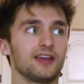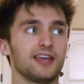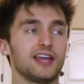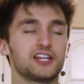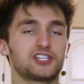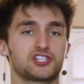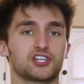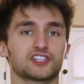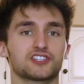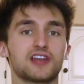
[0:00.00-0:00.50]

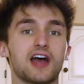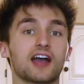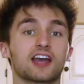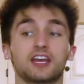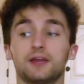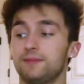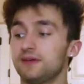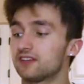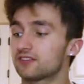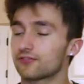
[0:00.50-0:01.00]
It's just not
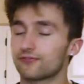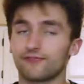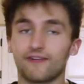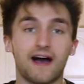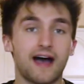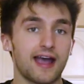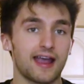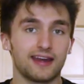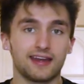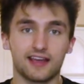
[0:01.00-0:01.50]
gonna be as
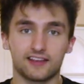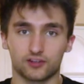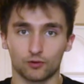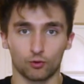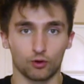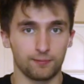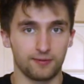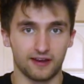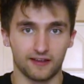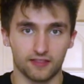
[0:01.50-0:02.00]
fine as it
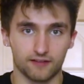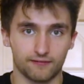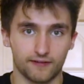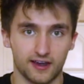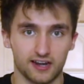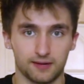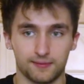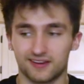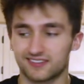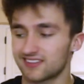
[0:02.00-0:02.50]
would be on the
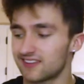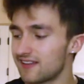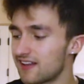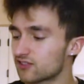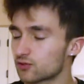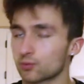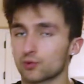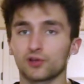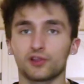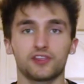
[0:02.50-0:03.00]
Vitamix, and
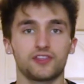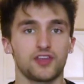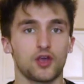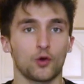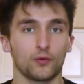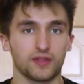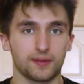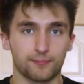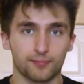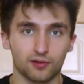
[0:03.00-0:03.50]
that's really the
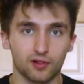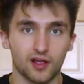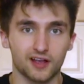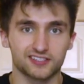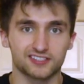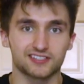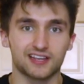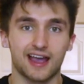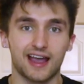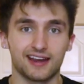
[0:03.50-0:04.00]
only
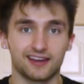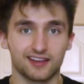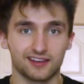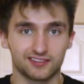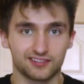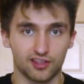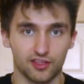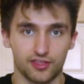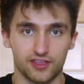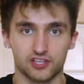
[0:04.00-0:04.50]
plus side
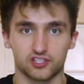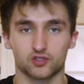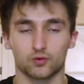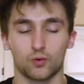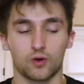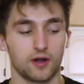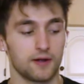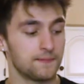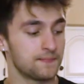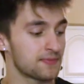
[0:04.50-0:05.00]
to this
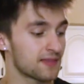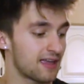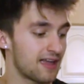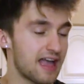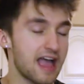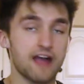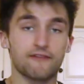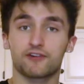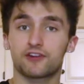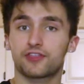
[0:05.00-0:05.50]
one.
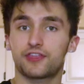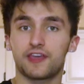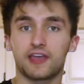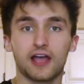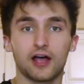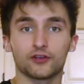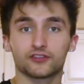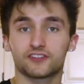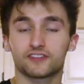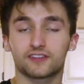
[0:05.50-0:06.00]

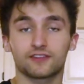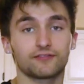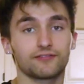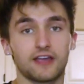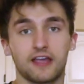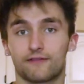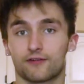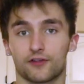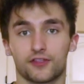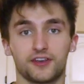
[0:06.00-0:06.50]
Everything else is in
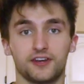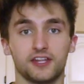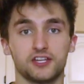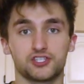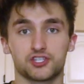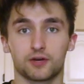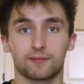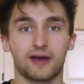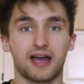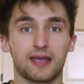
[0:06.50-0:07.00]
favor of the
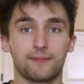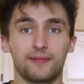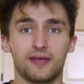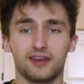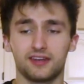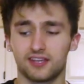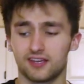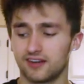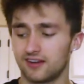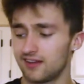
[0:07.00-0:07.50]
Ninja in my
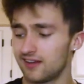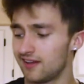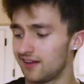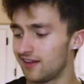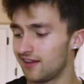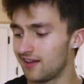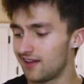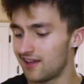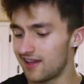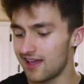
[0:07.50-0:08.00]
opinion,
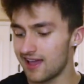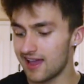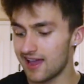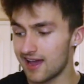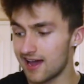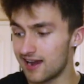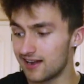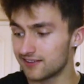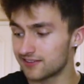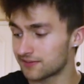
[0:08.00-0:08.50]

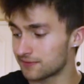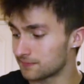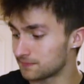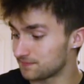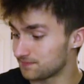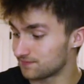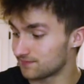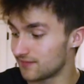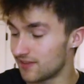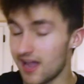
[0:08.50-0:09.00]
and
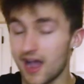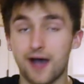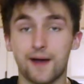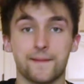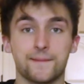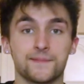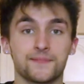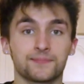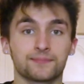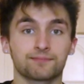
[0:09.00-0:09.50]

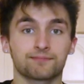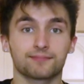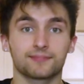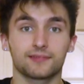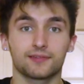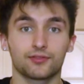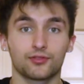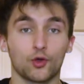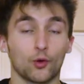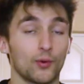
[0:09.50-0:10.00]
yeah,
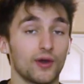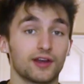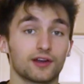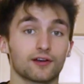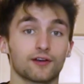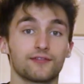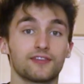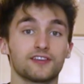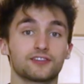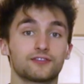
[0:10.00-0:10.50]
the
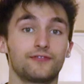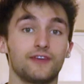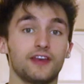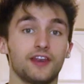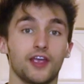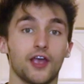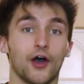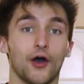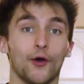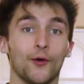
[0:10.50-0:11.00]
winner of
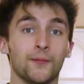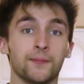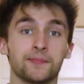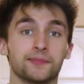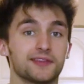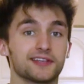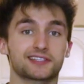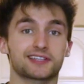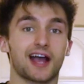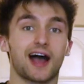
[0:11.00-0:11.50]
video,
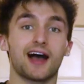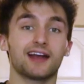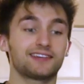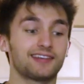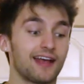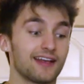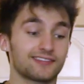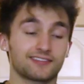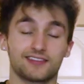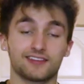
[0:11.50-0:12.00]
this
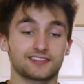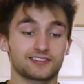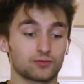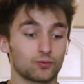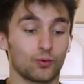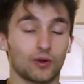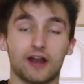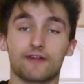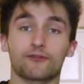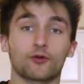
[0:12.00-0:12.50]
contest, this
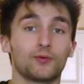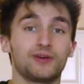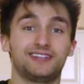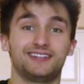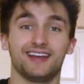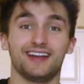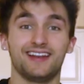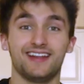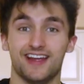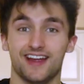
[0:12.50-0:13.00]
whatever we
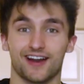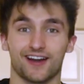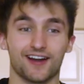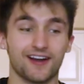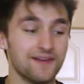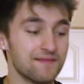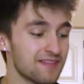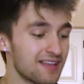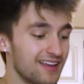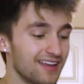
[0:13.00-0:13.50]
did
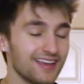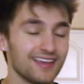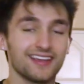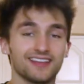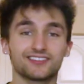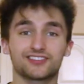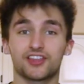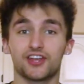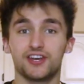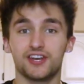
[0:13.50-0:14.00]
here,
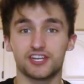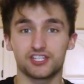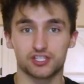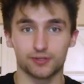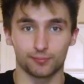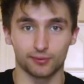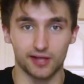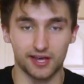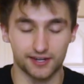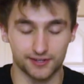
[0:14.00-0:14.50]
is the
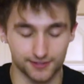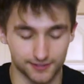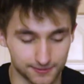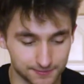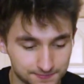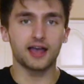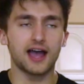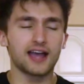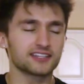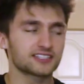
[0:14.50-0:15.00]
Ninja
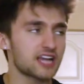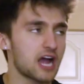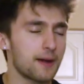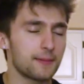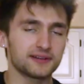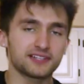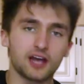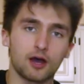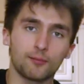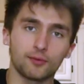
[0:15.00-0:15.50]
blender. Guys,
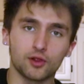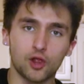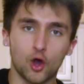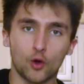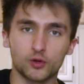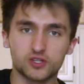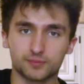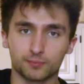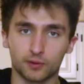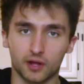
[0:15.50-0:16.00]
comment down below
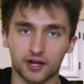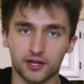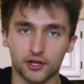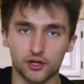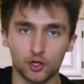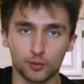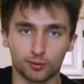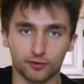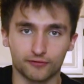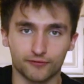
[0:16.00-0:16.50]
which
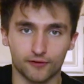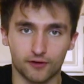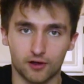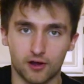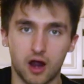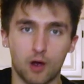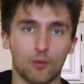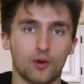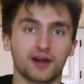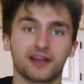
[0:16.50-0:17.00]
blender you
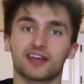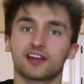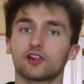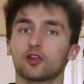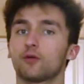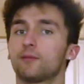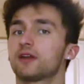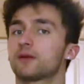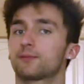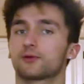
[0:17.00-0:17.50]
prefer. I wanna get a
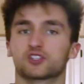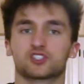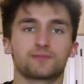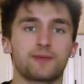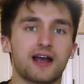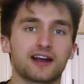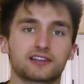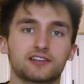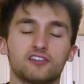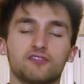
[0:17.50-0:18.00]
little bit of
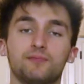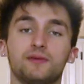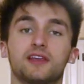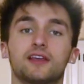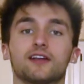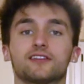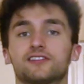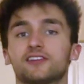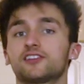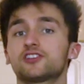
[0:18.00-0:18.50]
perspective
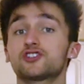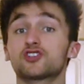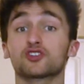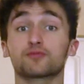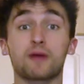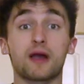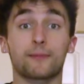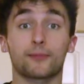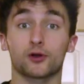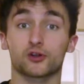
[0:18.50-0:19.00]
because this is
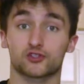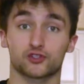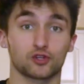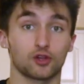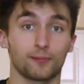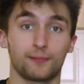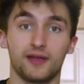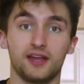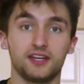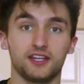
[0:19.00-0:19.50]
just my
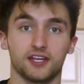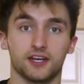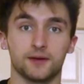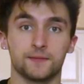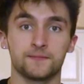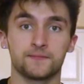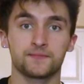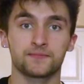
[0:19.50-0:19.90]
personal opinion.